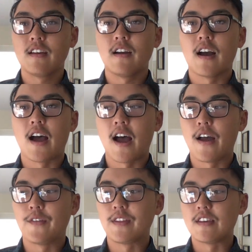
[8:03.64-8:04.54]

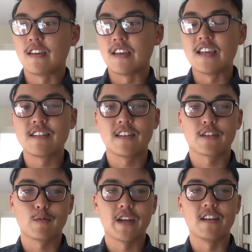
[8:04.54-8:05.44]
the
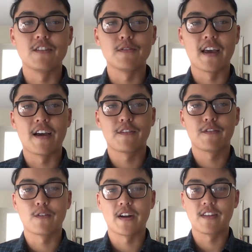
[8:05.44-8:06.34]
easiest way to do that
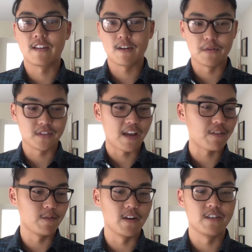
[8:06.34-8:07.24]
for, I think, almost
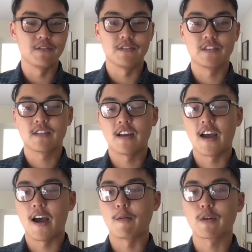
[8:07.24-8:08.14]
everyone who's
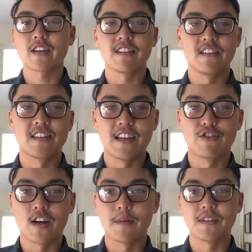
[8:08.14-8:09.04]
working these day
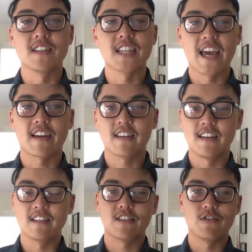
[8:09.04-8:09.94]
jobs in tech
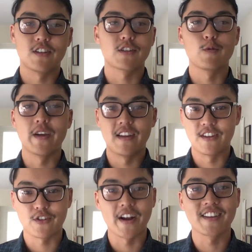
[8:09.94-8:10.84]
is to just quit and
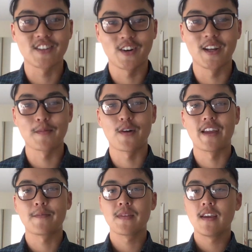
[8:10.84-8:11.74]
try a startup,
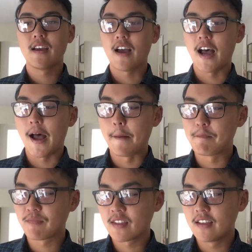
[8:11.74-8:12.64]
right?
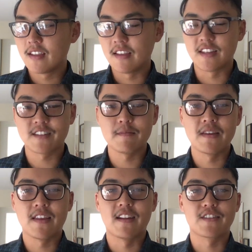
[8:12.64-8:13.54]
It doesn't
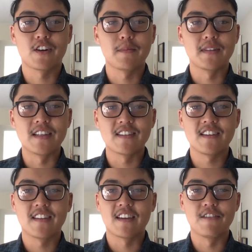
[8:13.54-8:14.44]
mean that a startup is easy
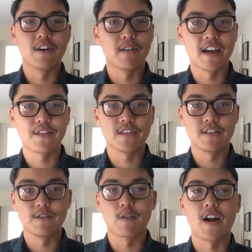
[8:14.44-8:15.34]
and that you don't have
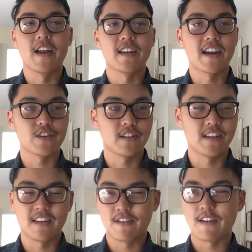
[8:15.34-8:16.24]
to grind. Actually, I
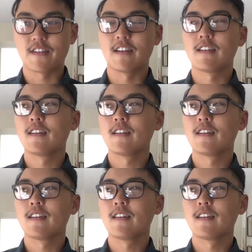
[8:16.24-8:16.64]
think you have to